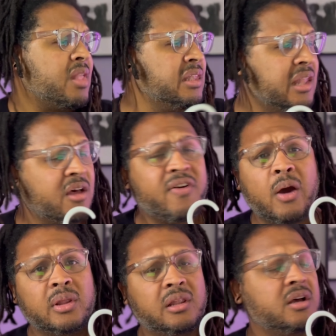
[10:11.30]
Love
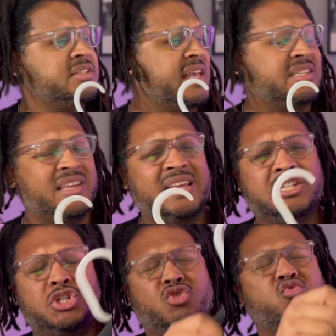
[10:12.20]
how it looks. It's
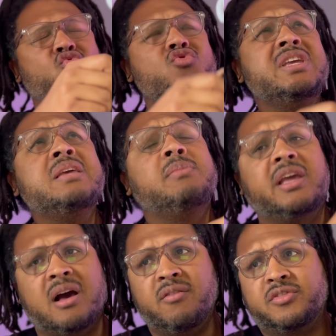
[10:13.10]
extremely
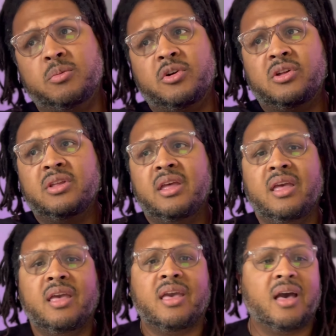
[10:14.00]
comfortable
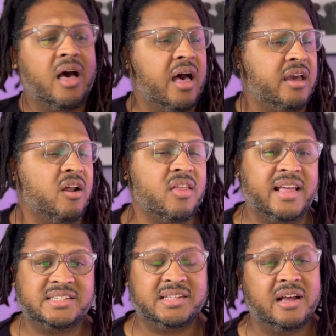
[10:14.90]
uh, and all
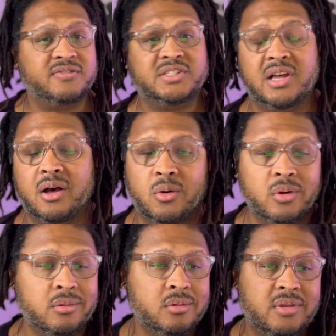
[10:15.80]
that stuff. So
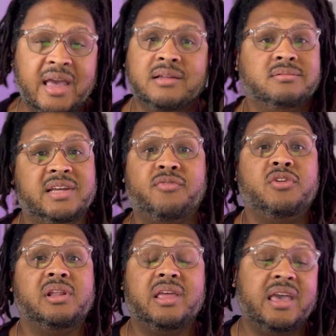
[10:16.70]
yeah,
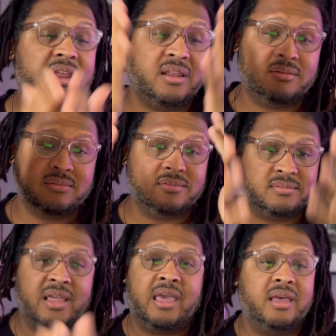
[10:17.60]
definitely get it.
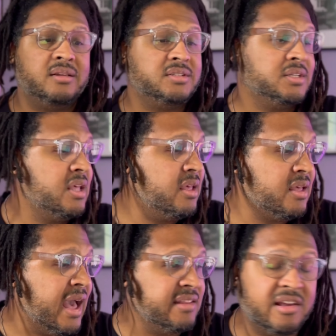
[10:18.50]
And
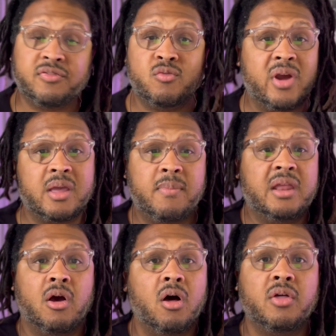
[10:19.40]
I definitely
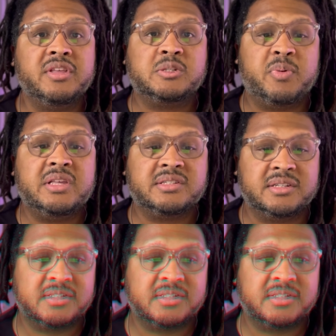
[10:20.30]
recommend all these pieces.